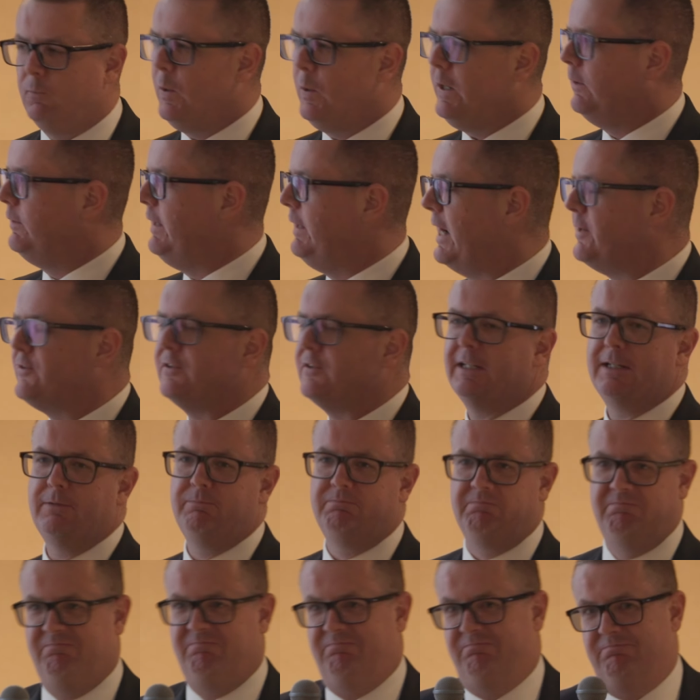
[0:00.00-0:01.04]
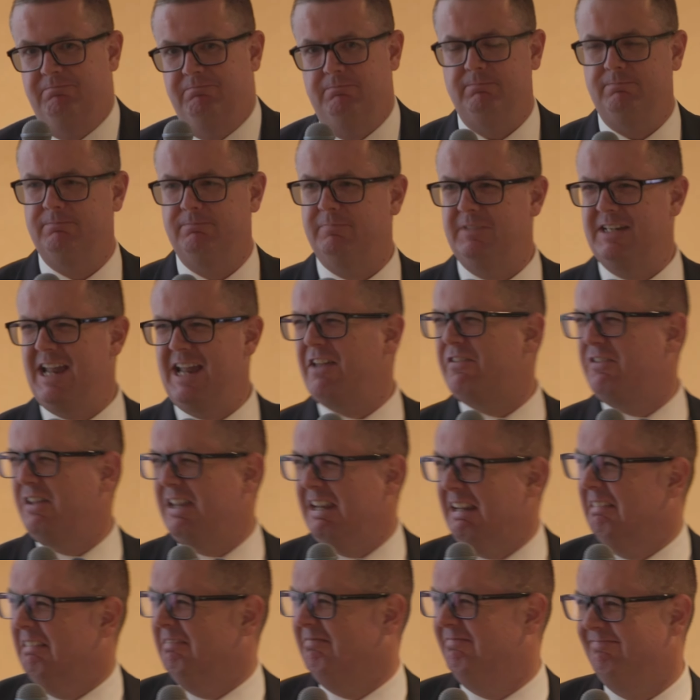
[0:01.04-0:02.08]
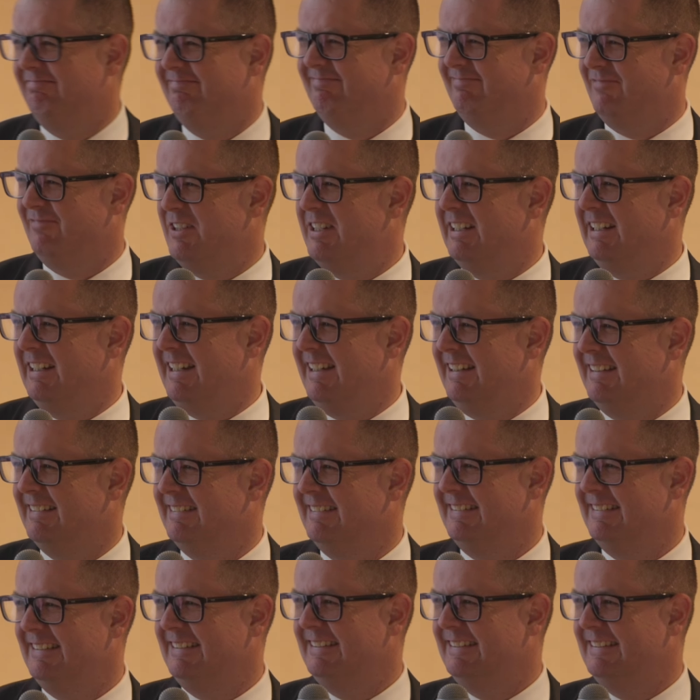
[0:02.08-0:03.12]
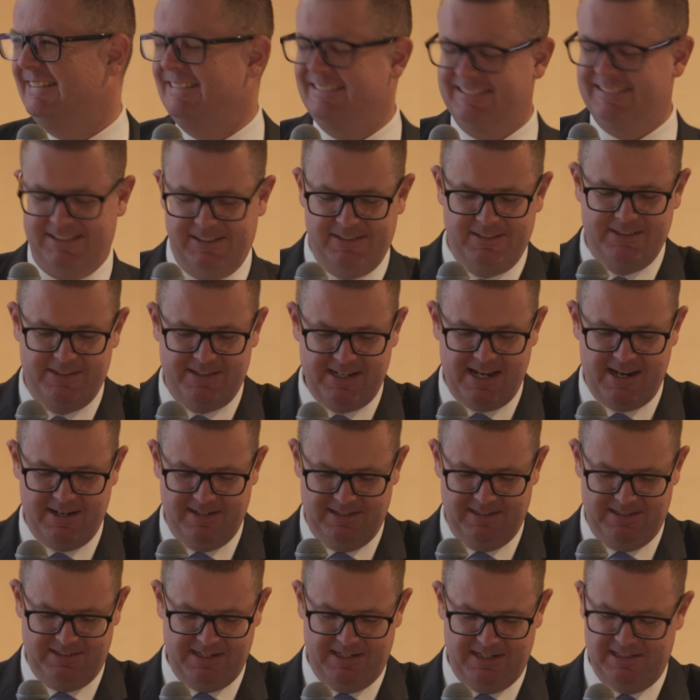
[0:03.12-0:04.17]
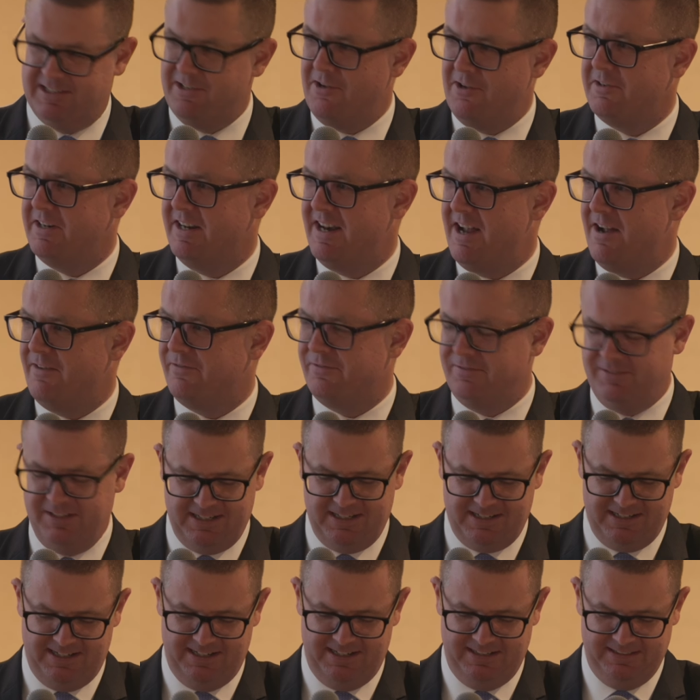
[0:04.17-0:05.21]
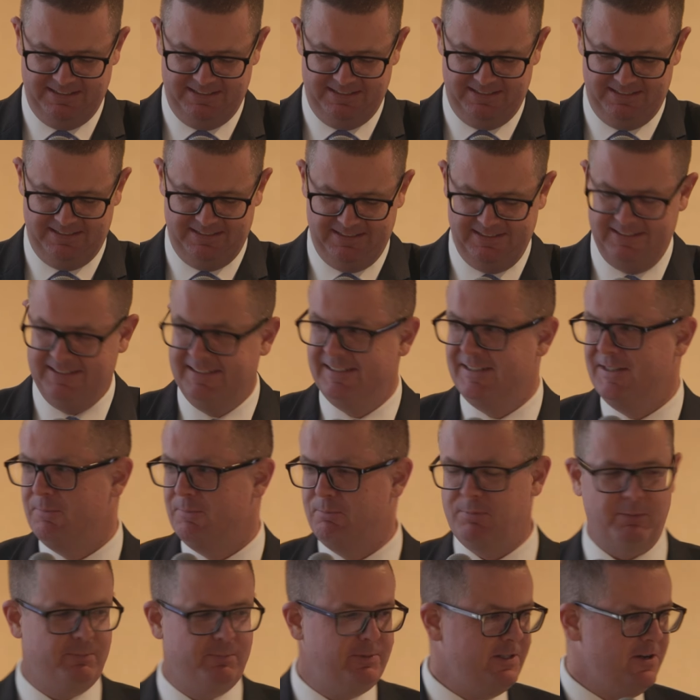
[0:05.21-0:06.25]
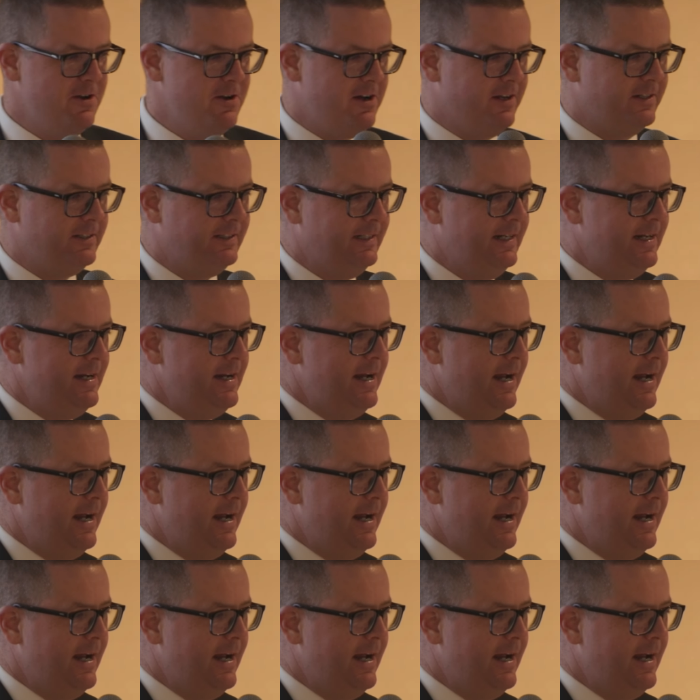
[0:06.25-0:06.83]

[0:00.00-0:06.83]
Well, actually, nothing, really. So is that long enough, Nicola? Probably not.